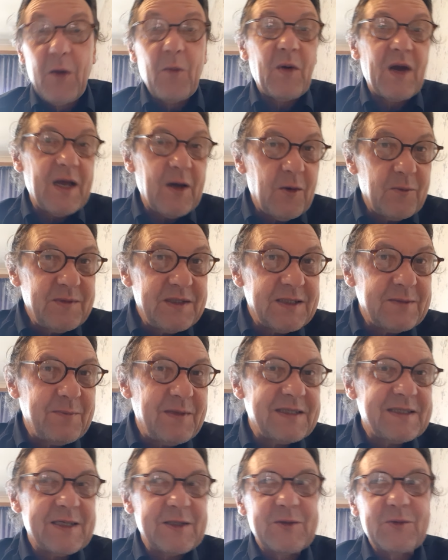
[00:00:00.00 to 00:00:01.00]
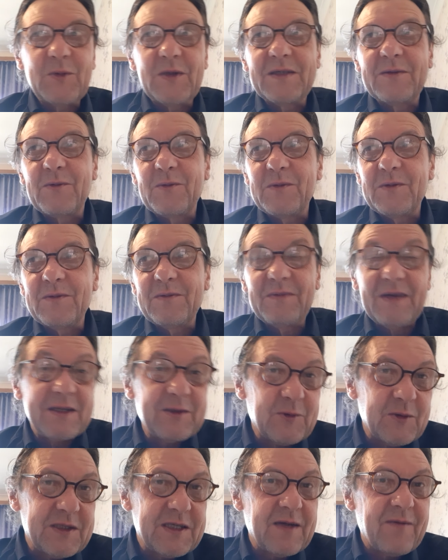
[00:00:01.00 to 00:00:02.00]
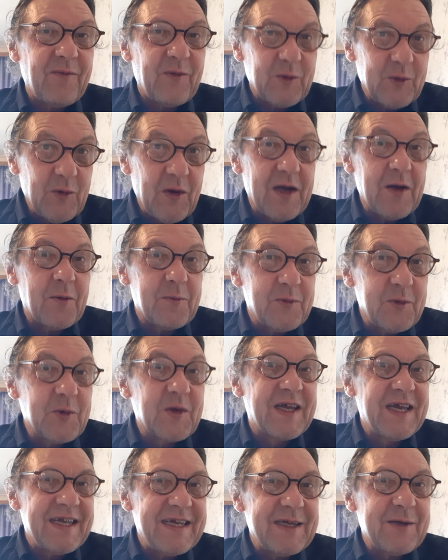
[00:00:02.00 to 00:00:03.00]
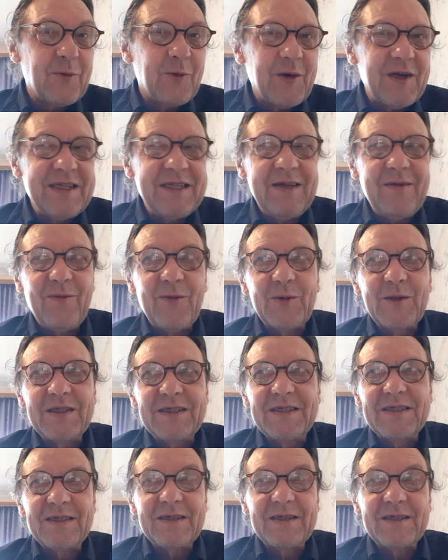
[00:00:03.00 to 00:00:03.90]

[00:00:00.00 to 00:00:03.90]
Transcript: Well, I hope this message was interesting for you. I hope you're getting ready for this.